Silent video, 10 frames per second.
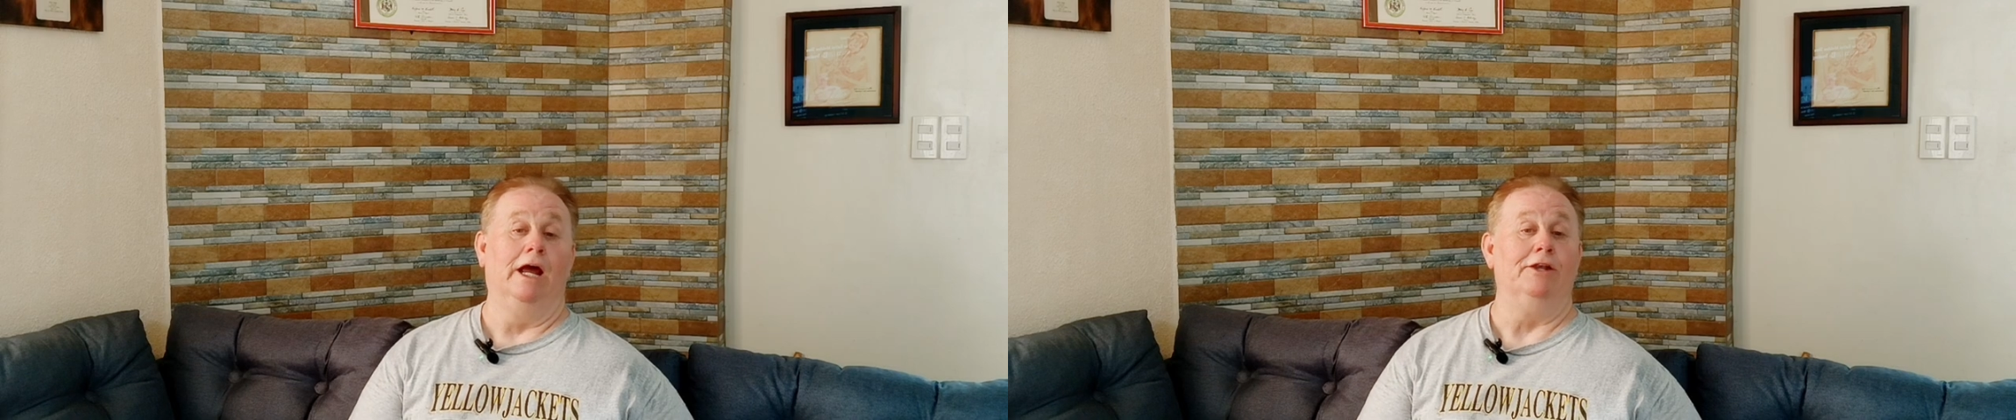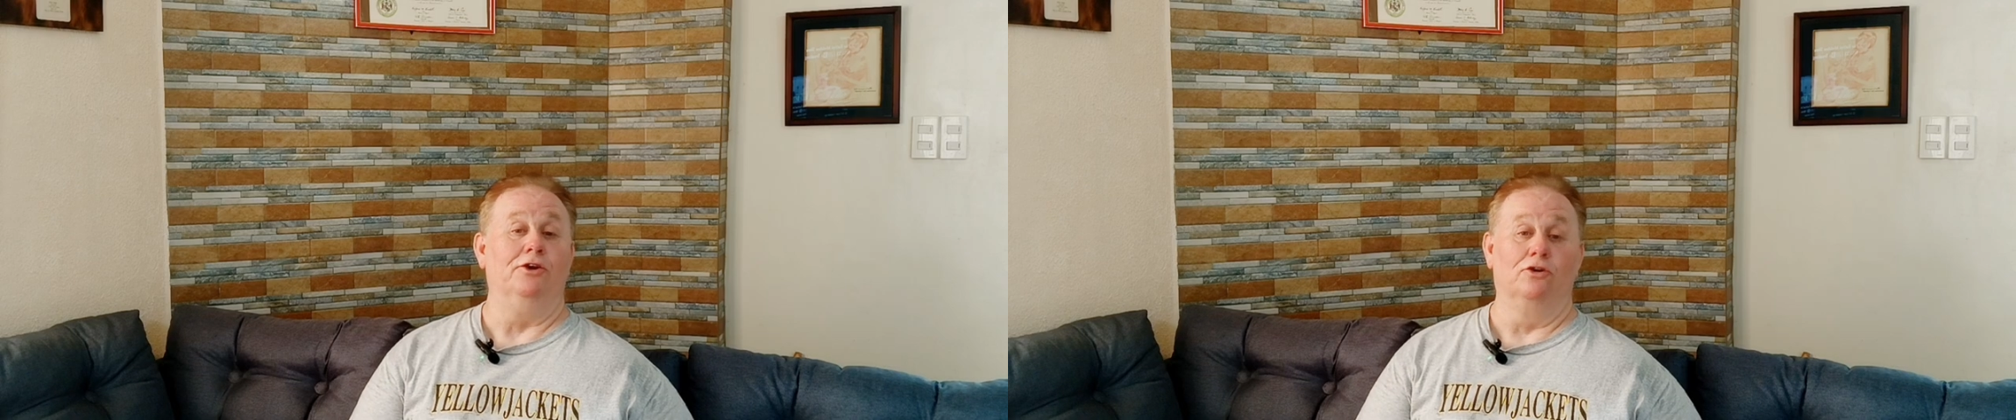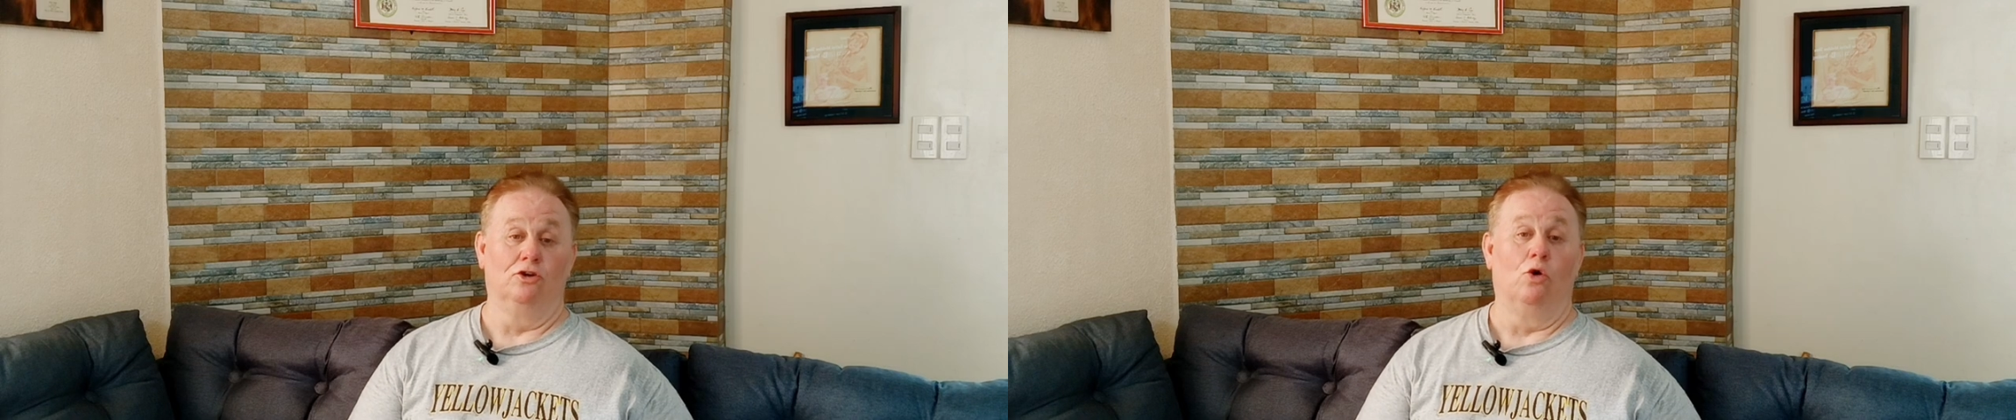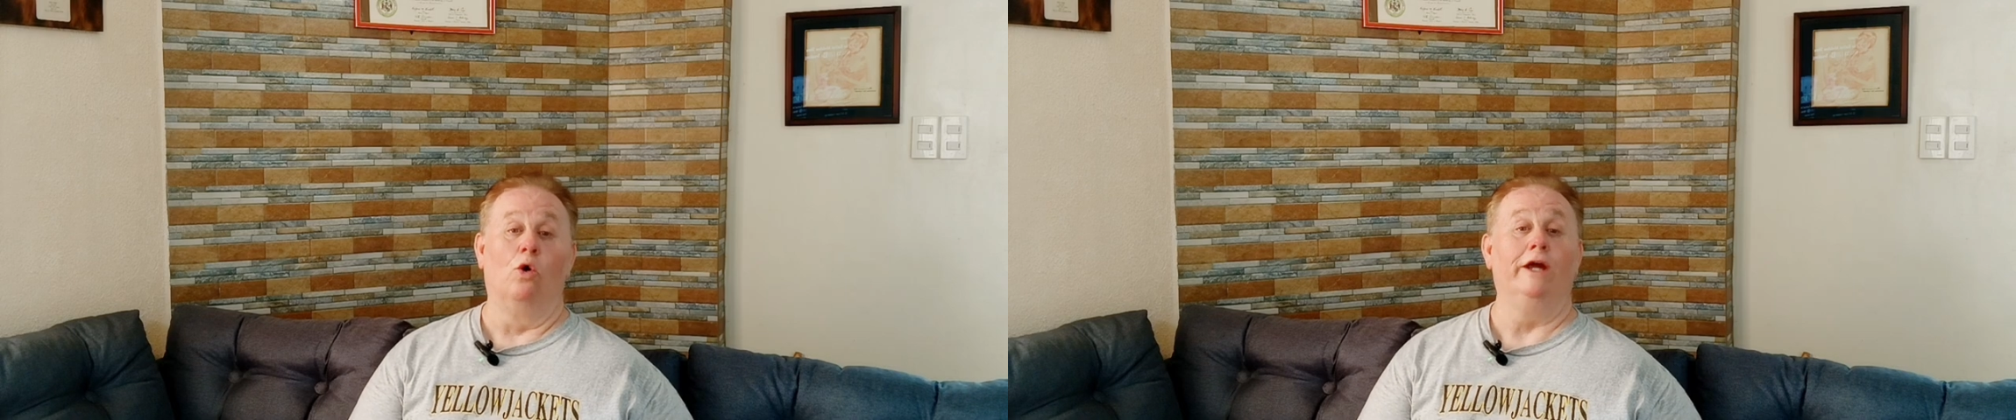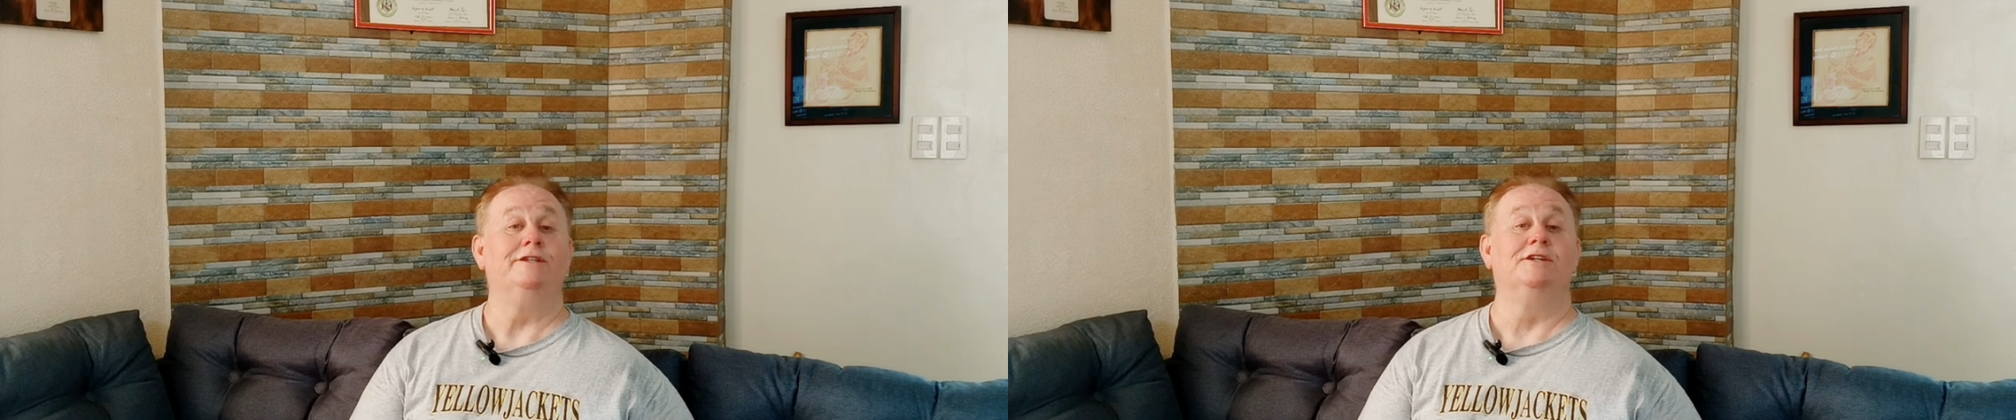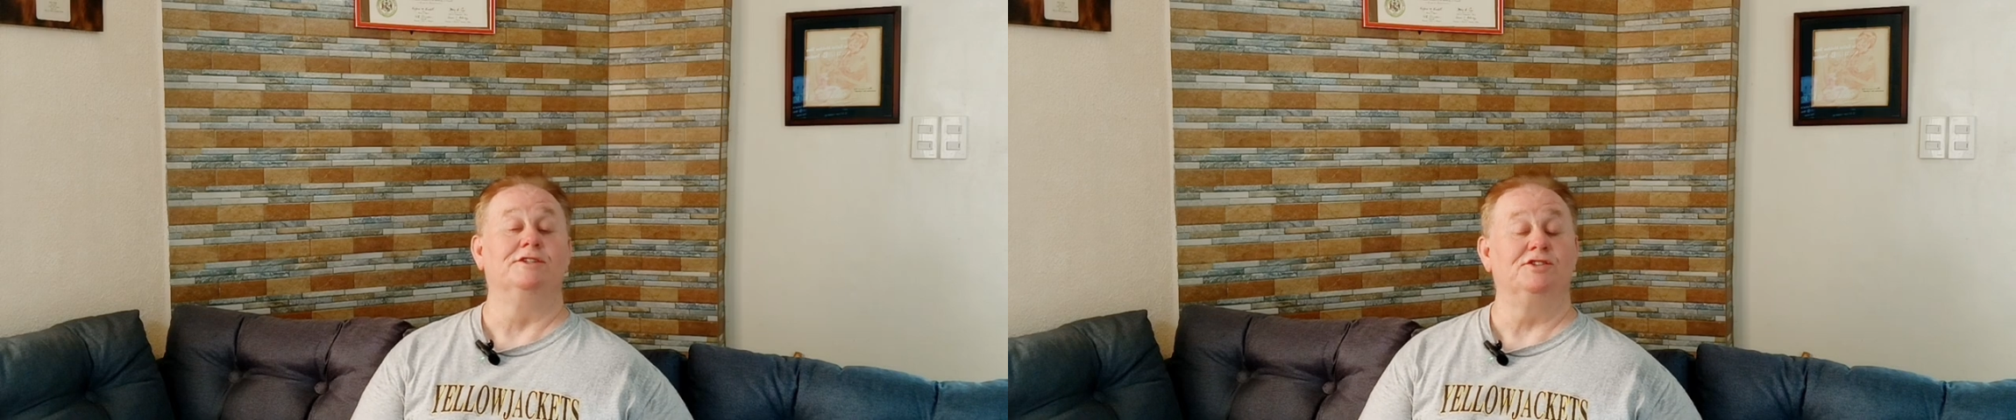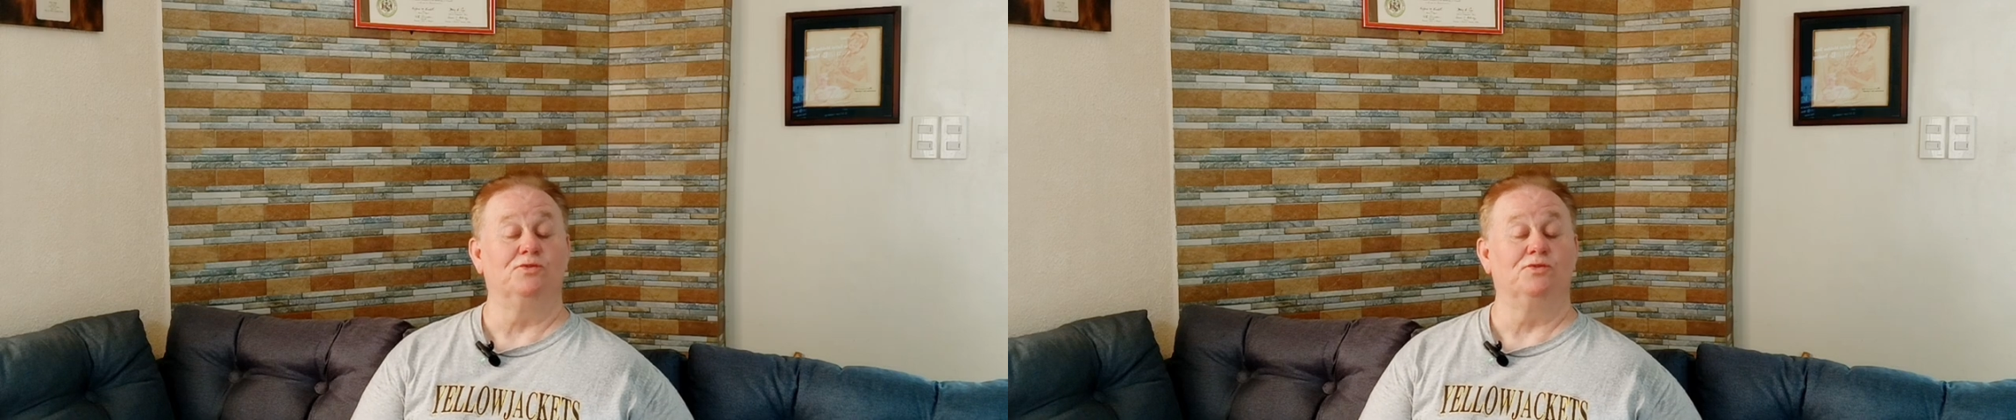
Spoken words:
And you're going to